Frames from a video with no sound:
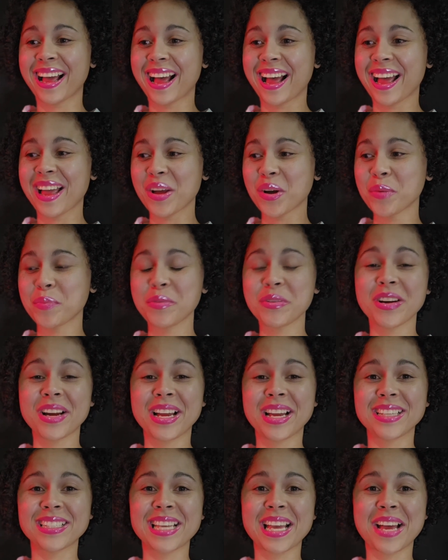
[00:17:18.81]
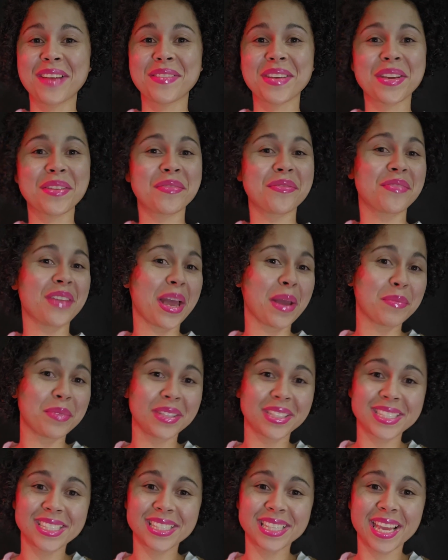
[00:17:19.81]
I hope you guys have a
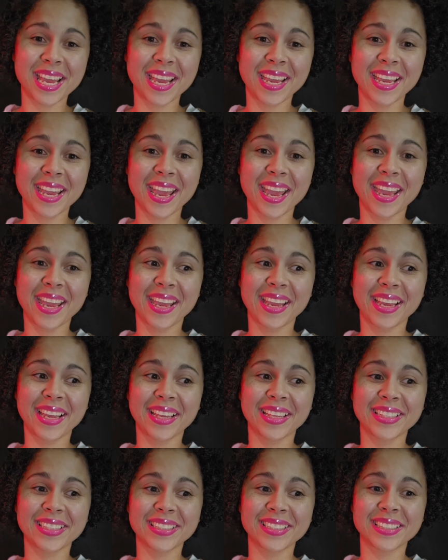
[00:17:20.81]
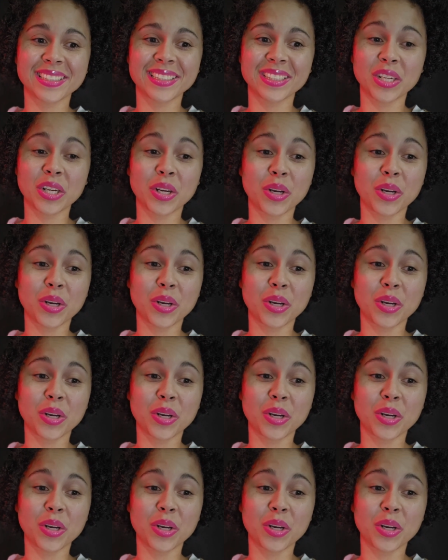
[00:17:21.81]
fabulous day, and,